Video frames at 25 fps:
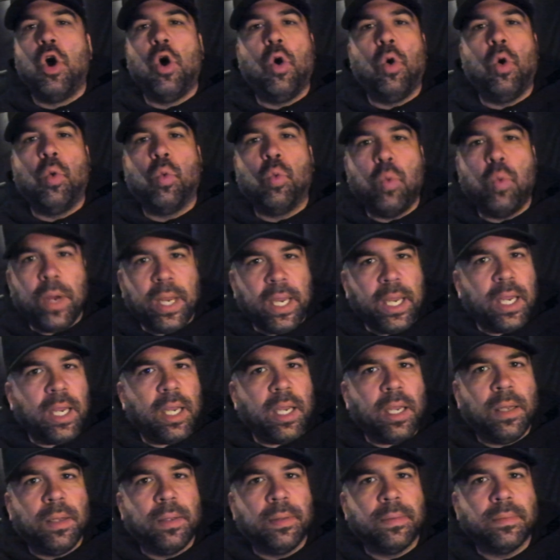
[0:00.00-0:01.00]

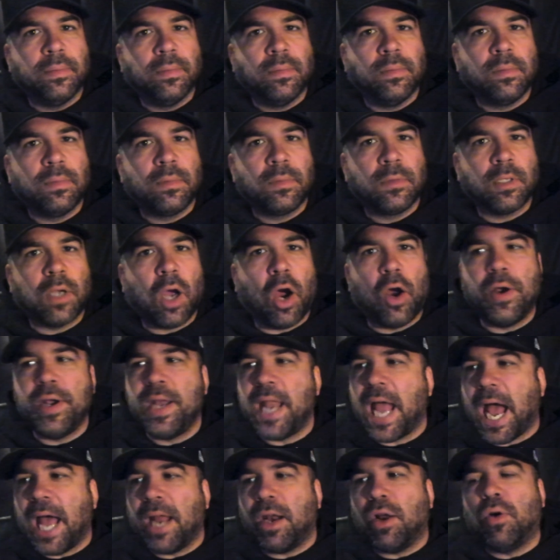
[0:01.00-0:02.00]
We are
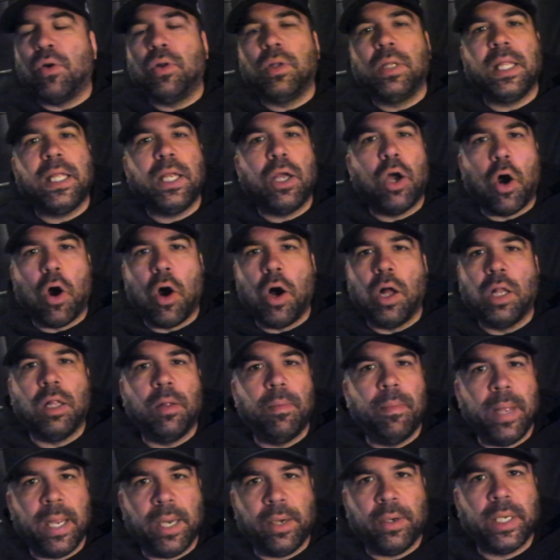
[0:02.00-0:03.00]
not only all
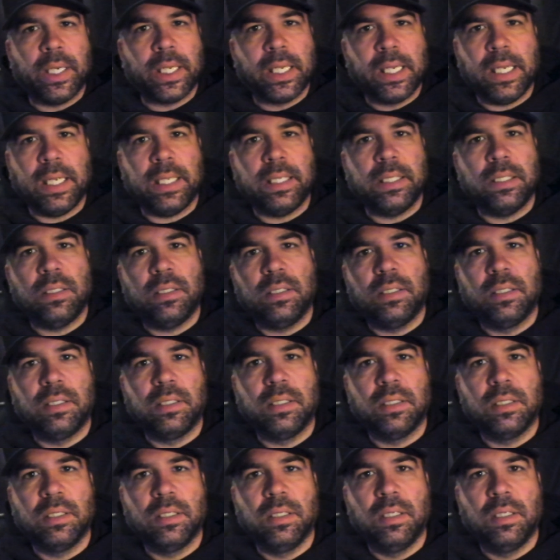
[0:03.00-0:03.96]
Americans,